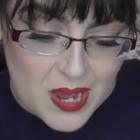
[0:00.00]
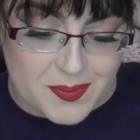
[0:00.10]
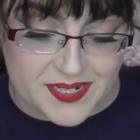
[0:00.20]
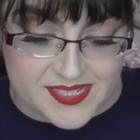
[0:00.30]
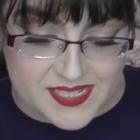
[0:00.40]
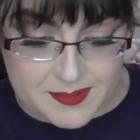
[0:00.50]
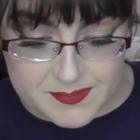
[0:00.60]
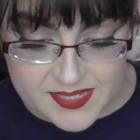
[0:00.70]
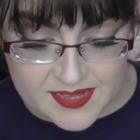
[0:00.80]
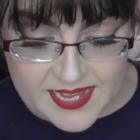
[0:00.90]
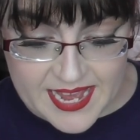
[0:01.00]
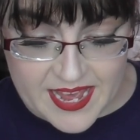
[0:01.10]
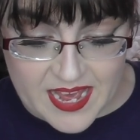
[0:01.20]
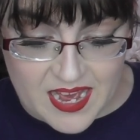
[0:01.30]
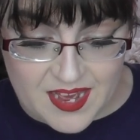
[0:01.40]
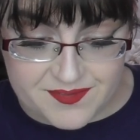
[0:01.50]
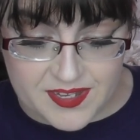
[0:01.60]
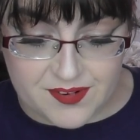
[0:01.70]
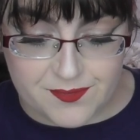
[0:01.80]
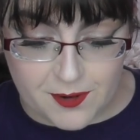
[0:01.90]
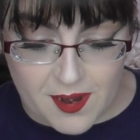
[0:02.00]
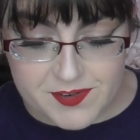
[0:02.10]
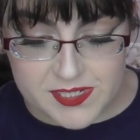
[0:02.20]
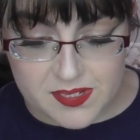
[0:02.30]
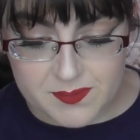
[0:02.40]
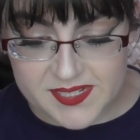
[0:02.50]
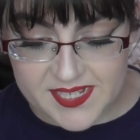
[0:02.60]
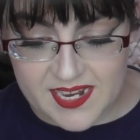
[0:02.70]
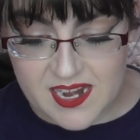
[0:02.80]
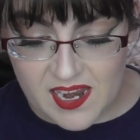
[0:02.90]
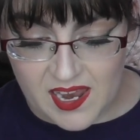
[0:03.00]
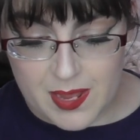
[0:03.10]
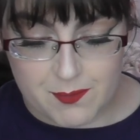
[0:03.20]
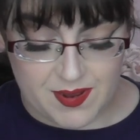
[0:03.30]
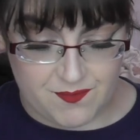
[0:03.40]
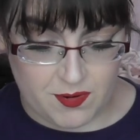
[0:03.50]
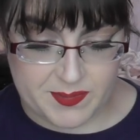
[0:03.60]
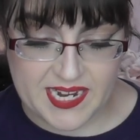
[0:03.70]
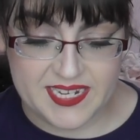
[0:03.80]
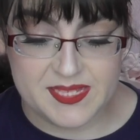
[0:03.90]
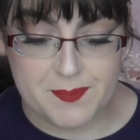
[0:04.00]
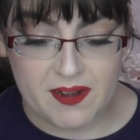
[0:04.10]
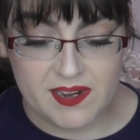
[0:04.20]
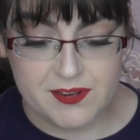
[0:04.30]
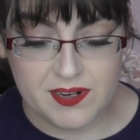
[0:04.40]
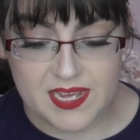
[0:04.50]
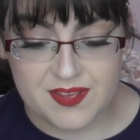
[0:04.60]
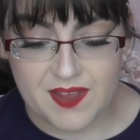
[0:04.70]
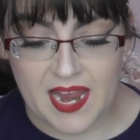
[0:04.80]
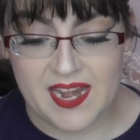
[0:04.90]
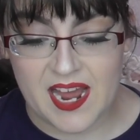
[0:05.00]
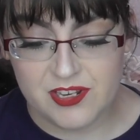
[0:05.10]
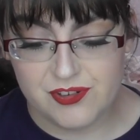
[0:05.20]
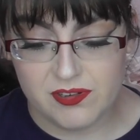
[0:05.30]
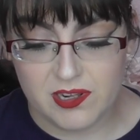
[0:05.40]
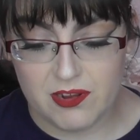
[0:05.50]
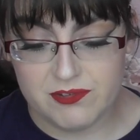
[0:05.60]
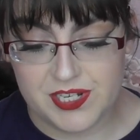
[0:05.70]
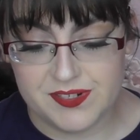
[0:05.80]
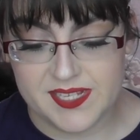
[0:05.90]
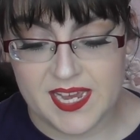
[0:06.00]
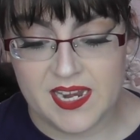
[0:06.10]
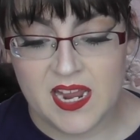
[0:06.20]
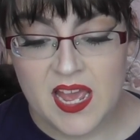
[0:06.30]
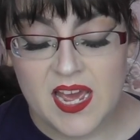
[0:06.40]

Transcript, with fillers: But it seems that they have their Forever Summer Skin lightweight formula. It's apparently going to give a natural glow to your skin.